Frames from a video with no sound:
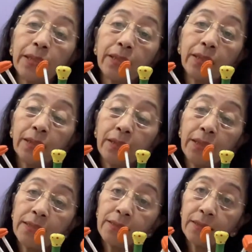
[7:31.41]
It
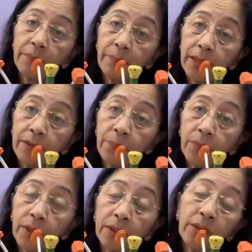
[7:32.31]
contains the male
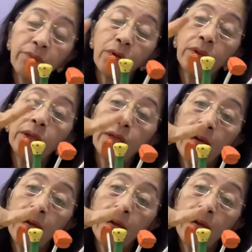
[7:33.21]
reproductive organ